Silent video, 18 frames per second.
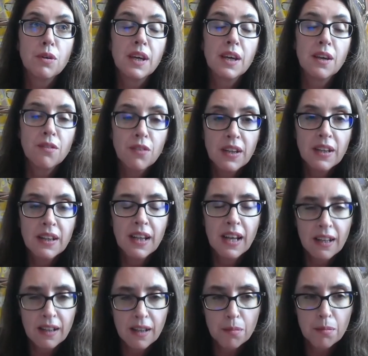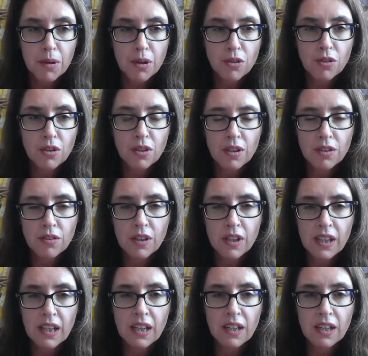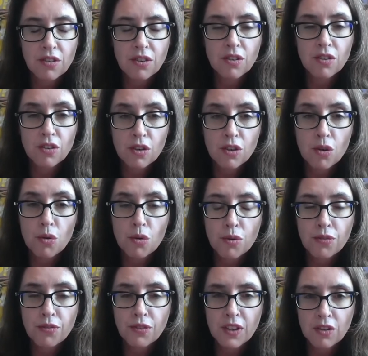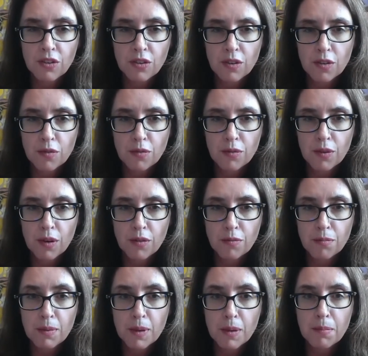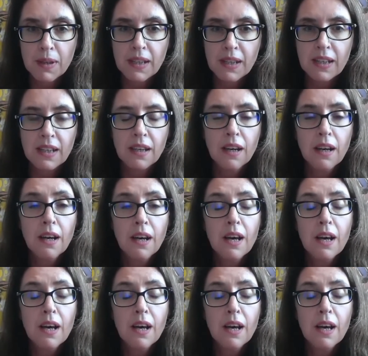given that emotion dysregulation is a core feature of BPD.